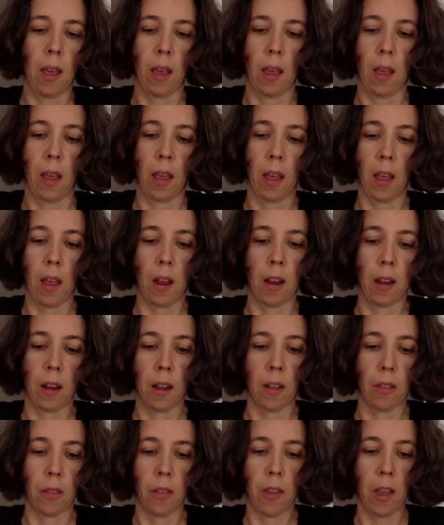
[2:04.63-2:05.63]

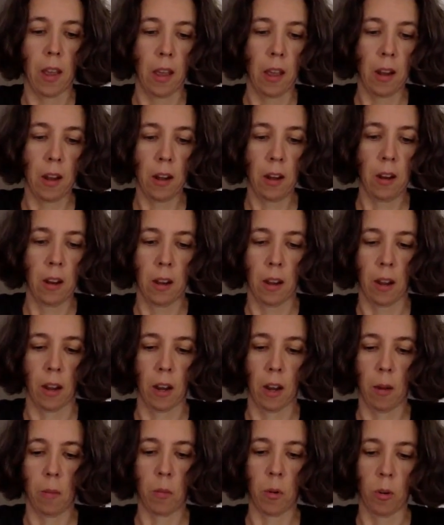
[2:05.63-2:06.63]
And then
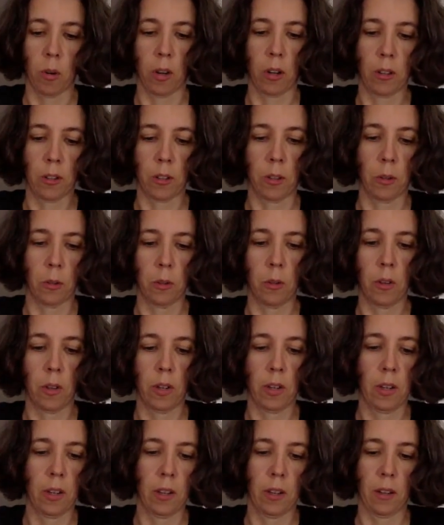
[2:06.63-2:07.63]
I'm going to
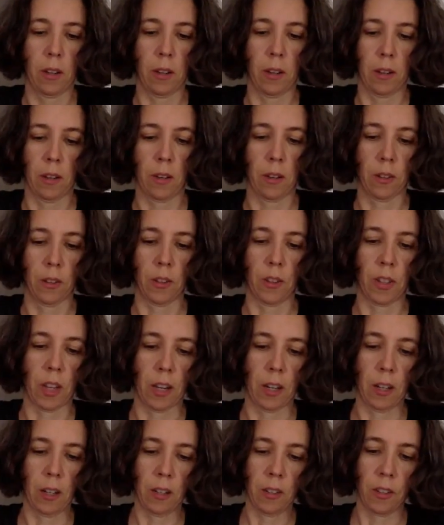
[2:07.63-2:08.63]
set
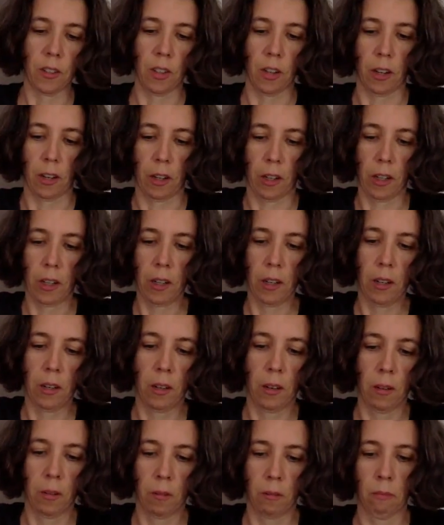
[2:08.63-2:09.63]
it aside.
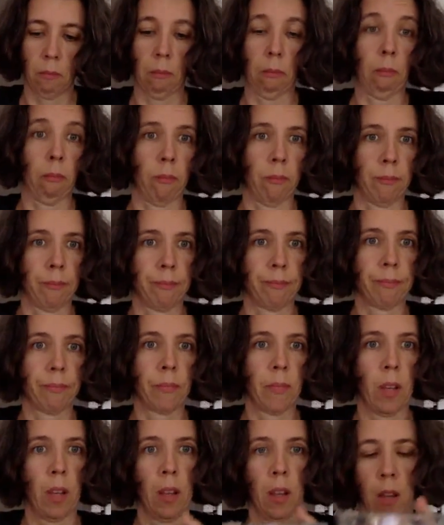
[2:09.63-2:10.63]

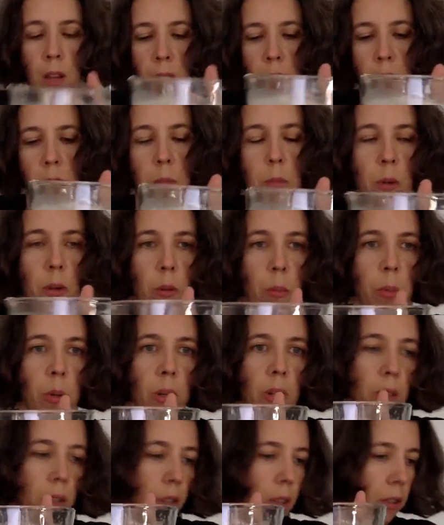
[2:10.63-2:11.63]
I'm going to
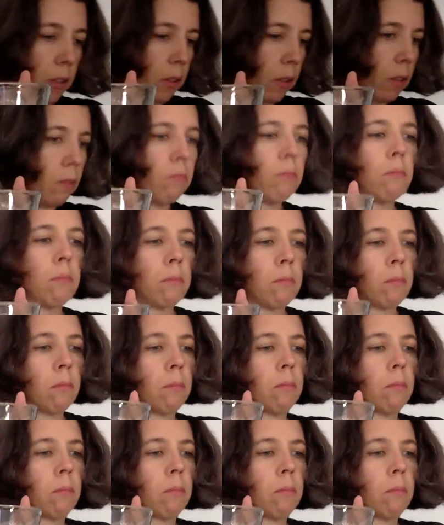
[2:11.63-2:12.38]
put a little, I'm